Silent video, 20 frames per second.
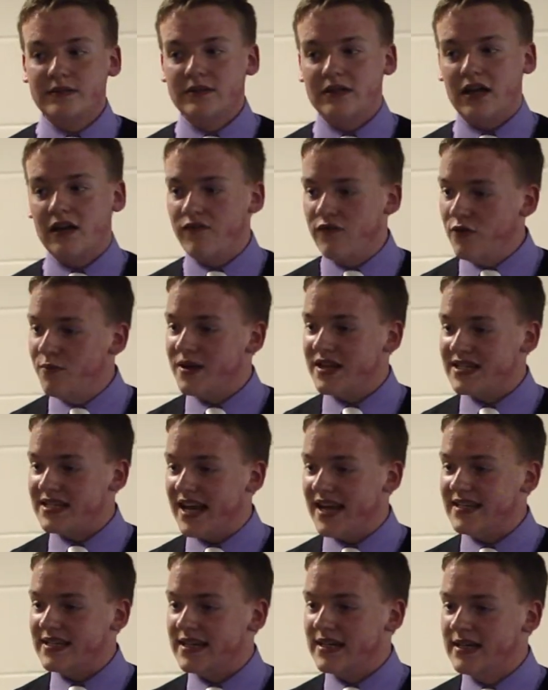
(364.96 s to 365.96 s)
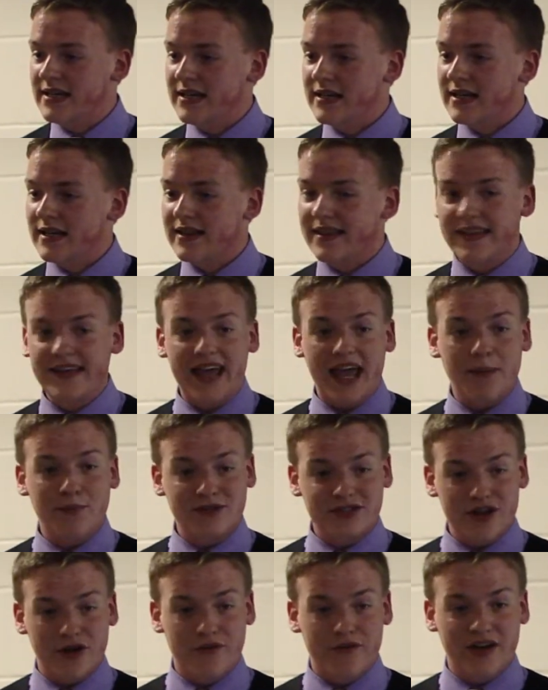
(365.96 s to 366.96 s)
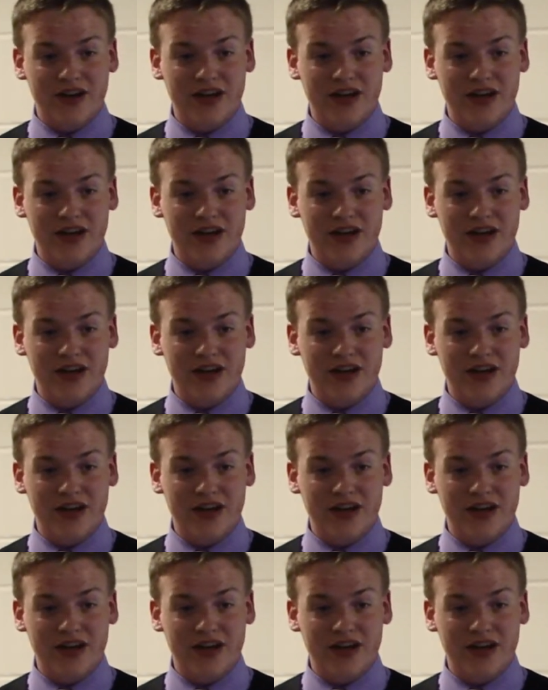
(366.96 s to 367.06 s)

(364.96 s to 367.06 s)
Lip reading: A few minutes later, the game was over.